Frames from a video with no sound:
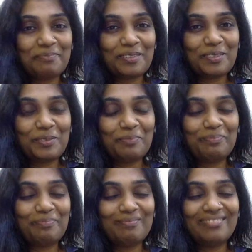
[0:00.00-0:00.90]
so
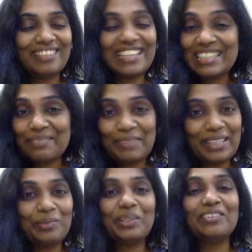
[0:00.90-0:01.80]
things have been
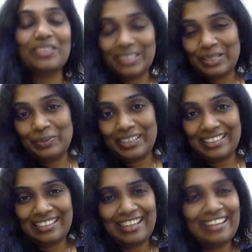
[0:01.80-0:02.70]
going really well,
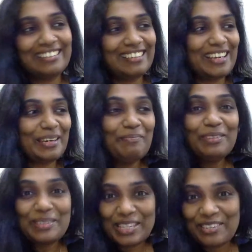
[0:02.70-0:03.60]
and I'm
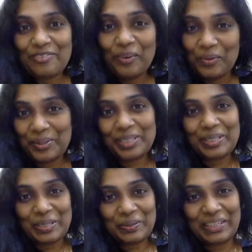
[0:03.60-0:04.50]
looking forward to
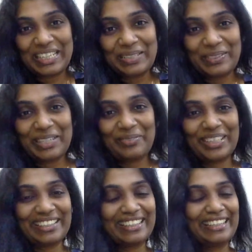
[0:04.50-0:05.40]

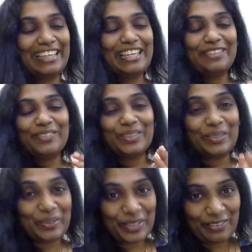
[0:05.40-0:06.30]
2021 to a
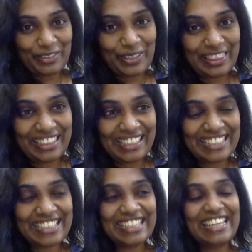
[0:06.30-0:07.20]
lot of good
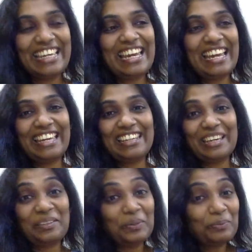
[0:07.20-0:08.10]
things. And
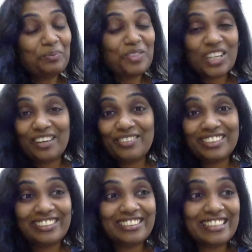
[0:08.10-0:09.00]
I hope
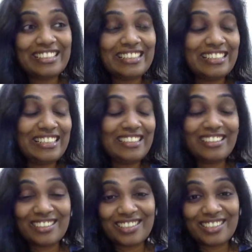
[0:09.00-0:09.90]
travel
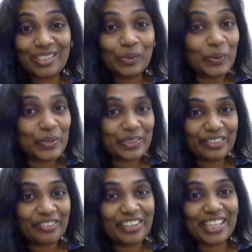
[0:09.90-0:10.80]
industry also
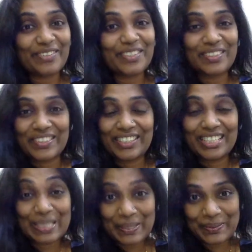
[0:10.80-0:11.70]
revives
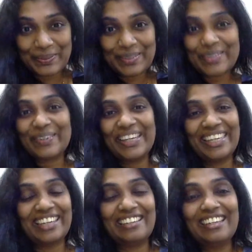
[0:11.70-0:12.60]
really soon, so I
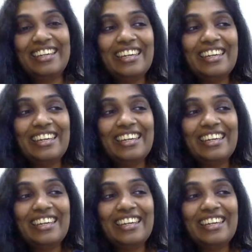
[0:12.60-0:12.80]
can